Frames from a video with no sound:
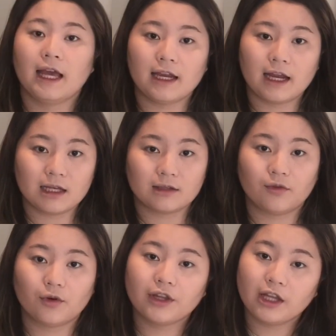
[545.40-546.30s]
And as
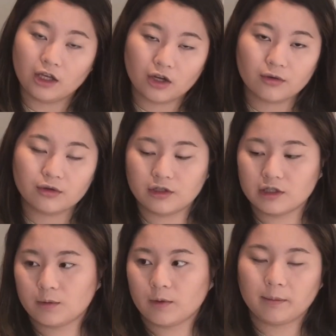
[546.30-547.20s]
for the nose, you
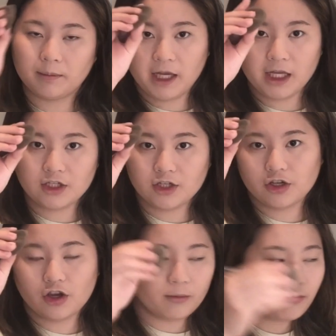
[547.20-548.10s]
just want to
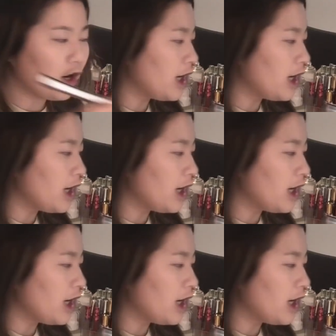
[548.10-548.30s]
pinch your